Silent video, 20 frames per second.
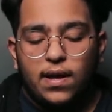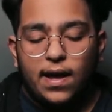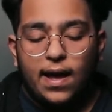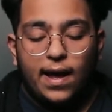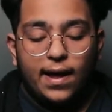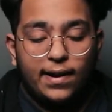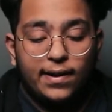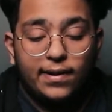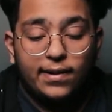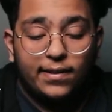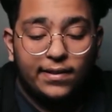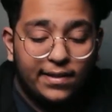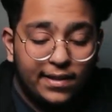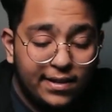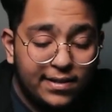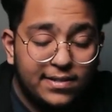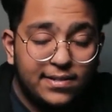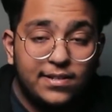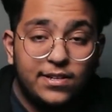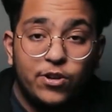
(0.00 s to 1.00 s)
and
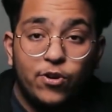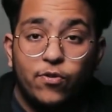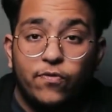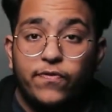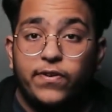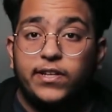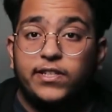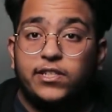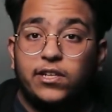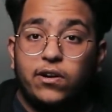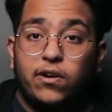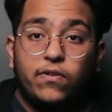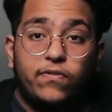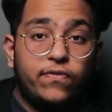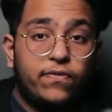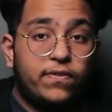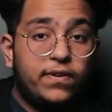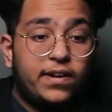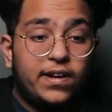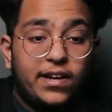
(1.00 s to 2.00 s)
this new feature
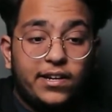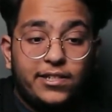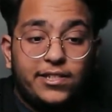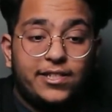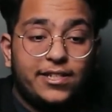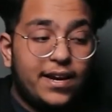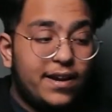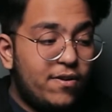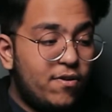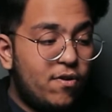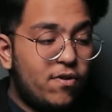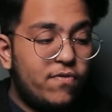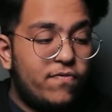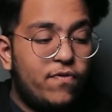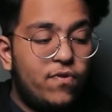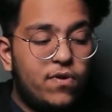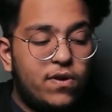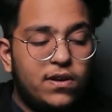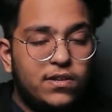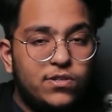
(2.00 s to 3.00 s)
of touch and
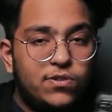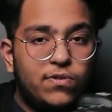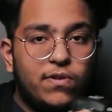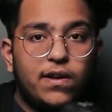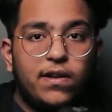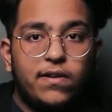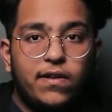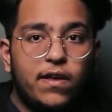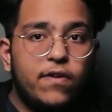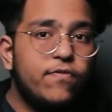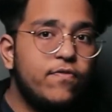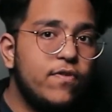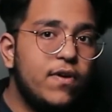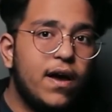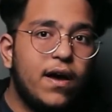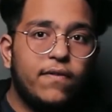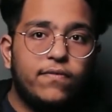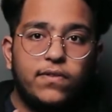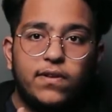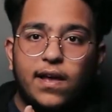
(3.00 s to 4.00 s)
autofocus, you can, if you
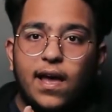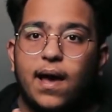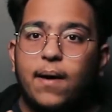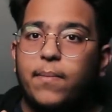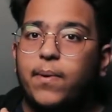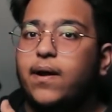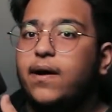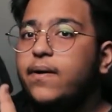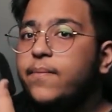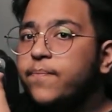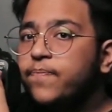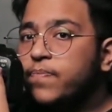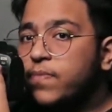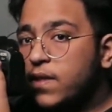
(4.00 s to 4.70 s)
have the camera